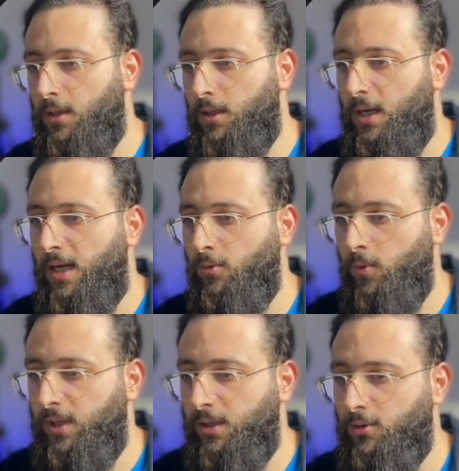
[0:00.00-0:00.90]
And
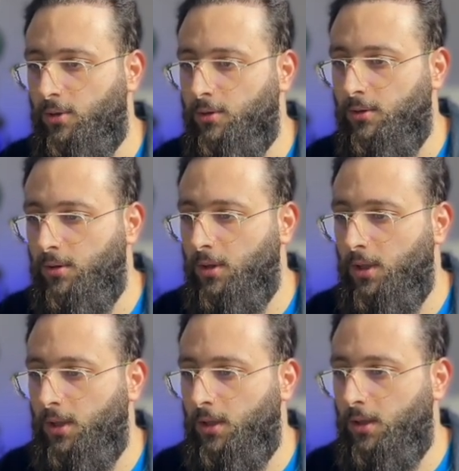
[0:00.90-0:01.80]
we return.
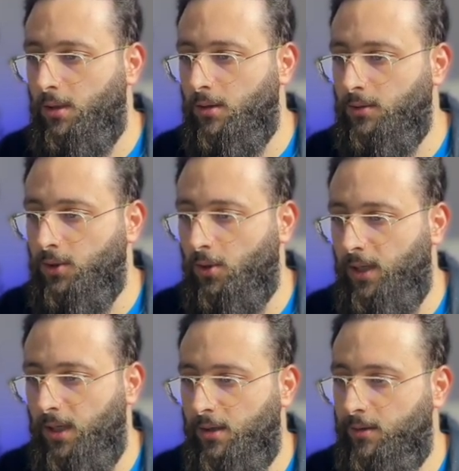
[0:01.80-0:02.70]
So
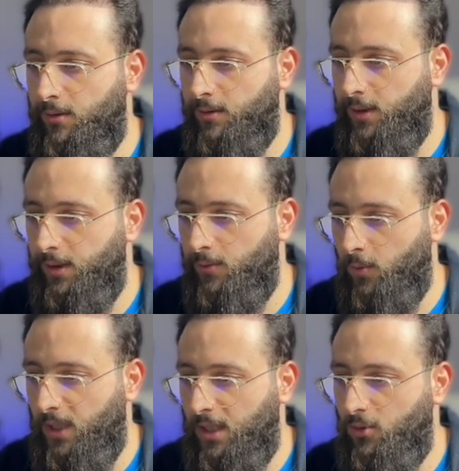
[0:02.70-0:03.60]
here we
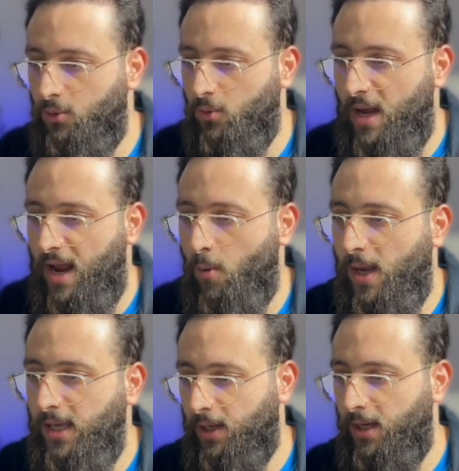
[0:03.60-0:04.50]
need to
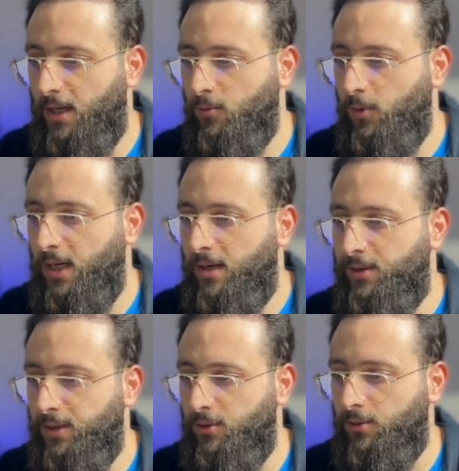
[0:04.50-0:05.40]
await and we can
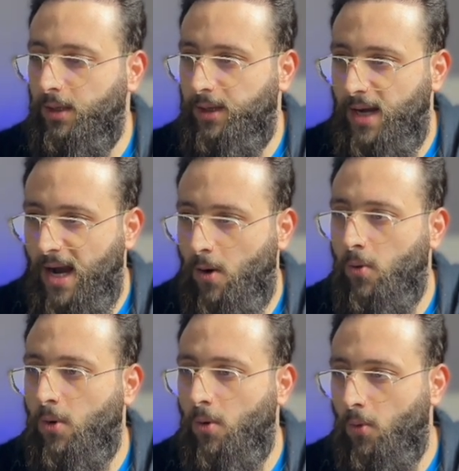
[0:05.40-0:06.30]
return. Now
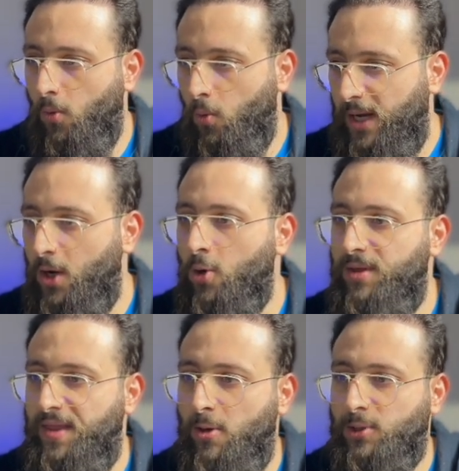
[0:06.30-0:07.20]
we know
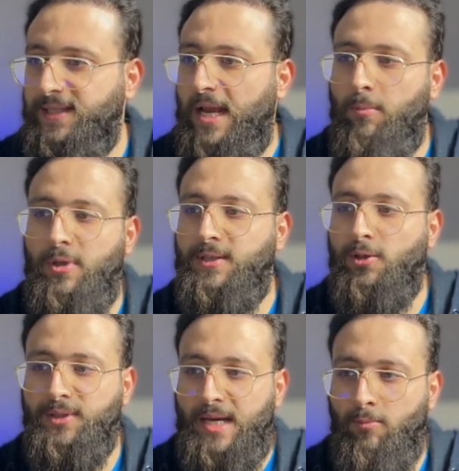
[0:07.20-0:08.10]
that our segments
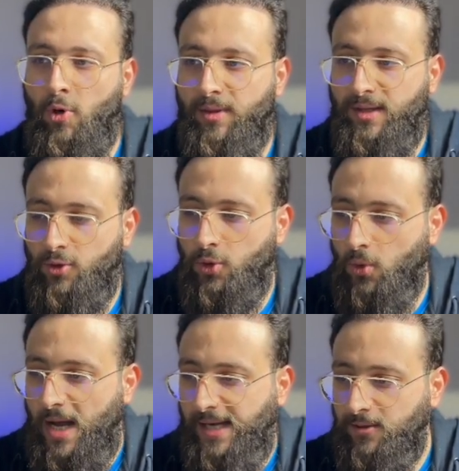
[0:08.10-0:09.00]
contain more than 2
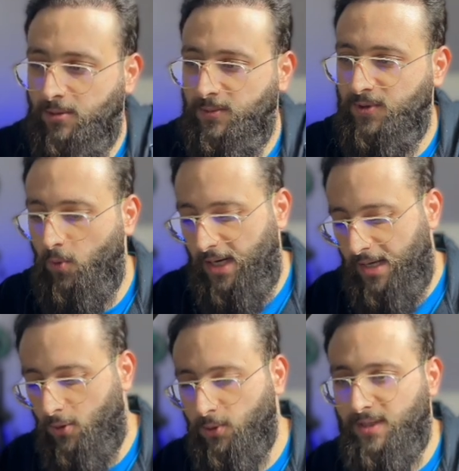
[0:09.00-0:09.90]
items. We can
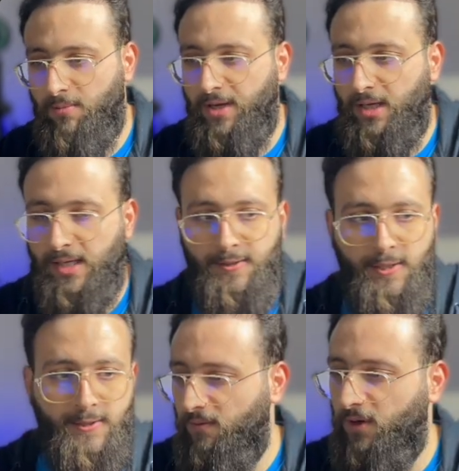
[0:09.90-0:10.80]
do something like
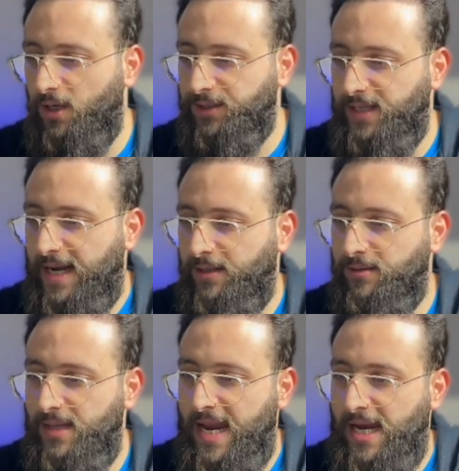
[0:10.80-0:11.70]
this. For tenant
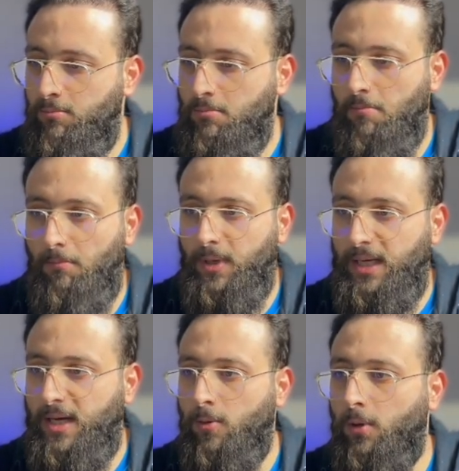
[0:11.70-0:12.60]
name
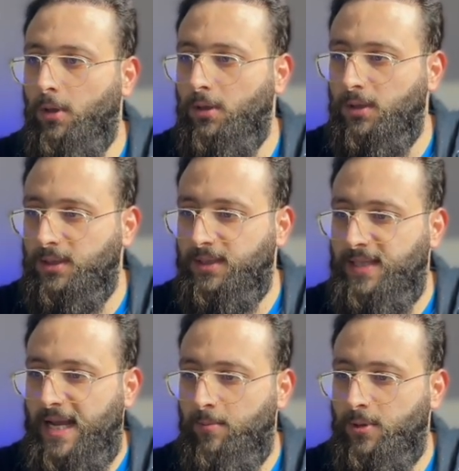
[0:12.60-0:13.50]
equal
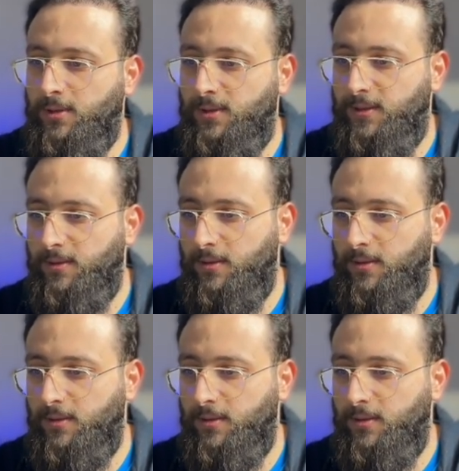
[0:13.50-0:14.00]
segments